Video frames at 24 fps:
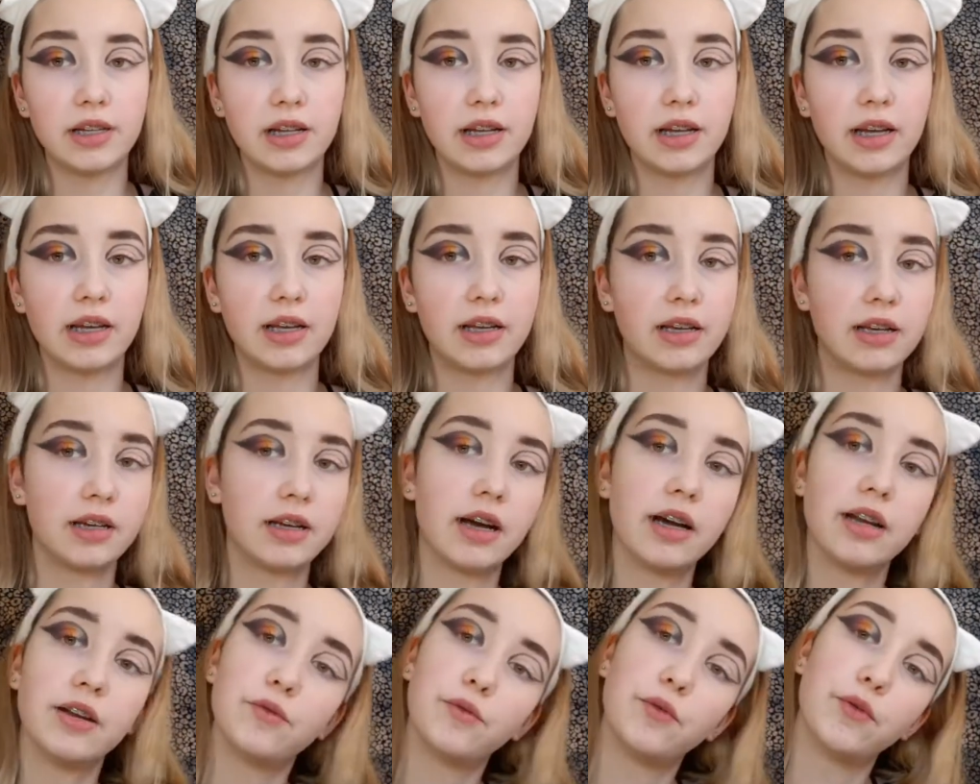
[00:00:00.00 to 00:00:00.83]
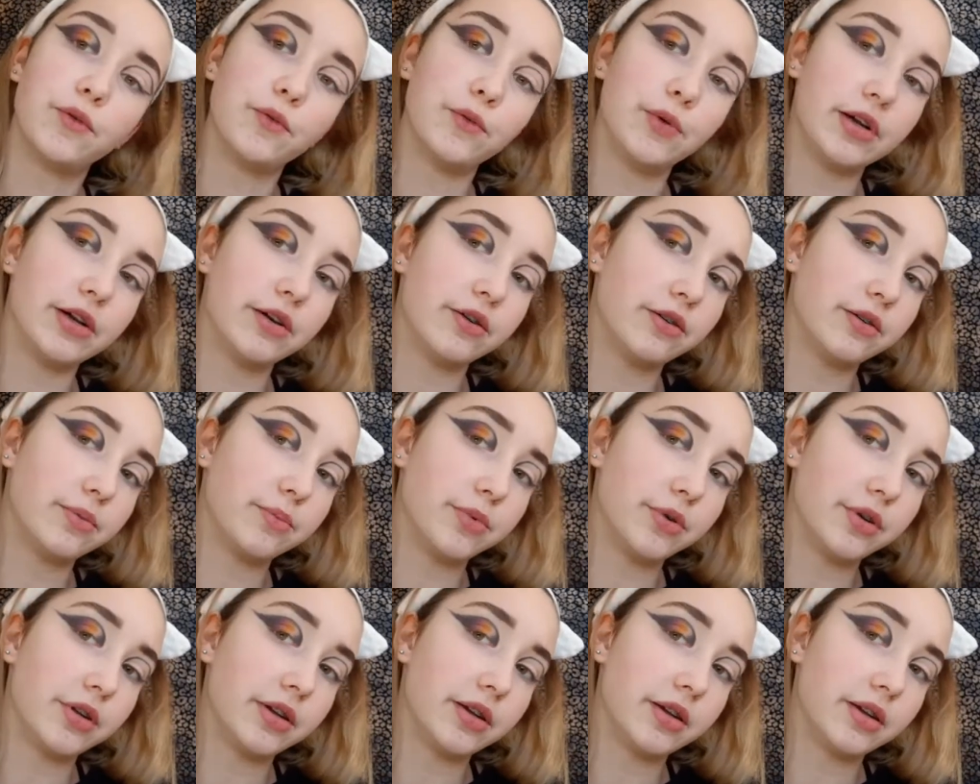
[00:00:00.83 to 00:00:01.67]
like kind of weird,
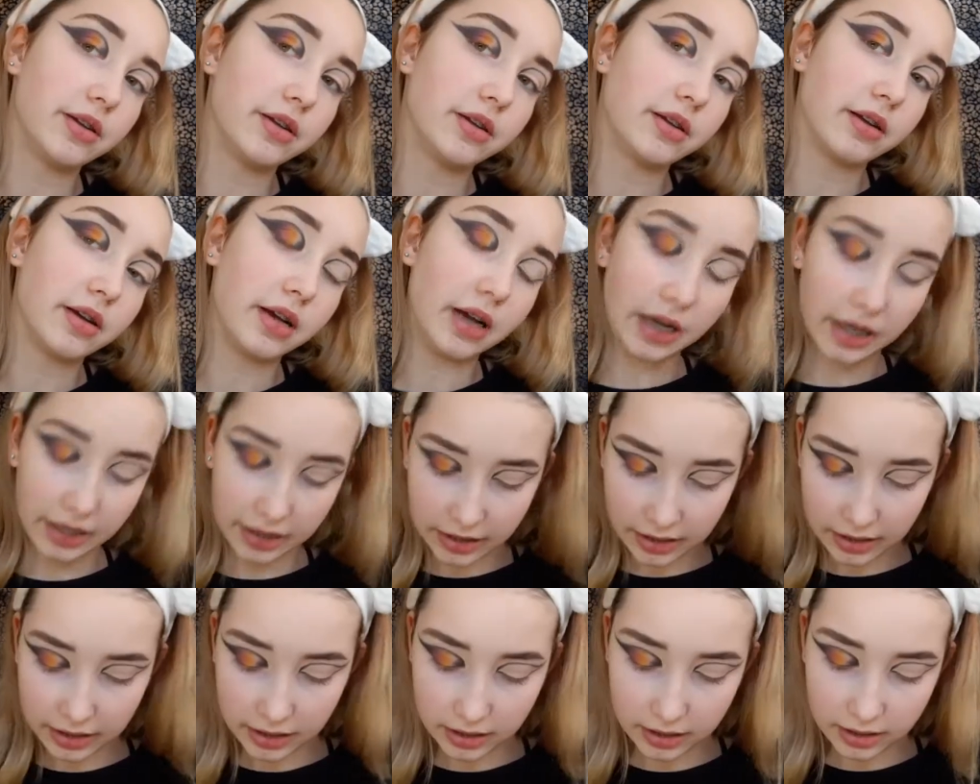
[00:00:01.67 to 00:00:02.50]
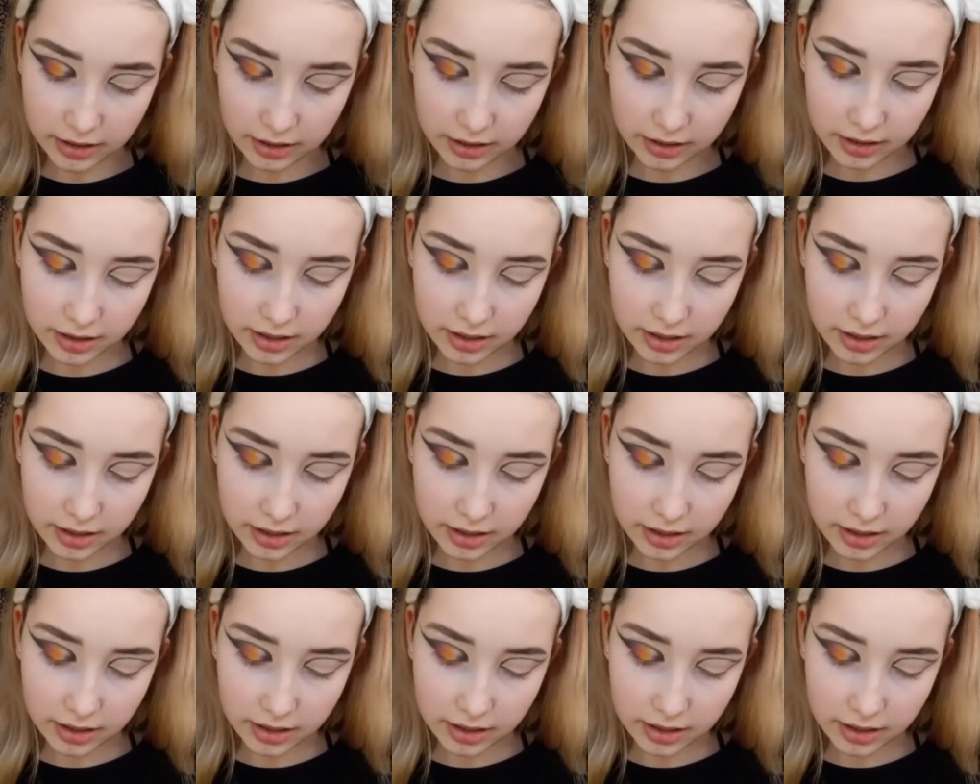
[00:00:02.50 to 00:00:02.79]
but I think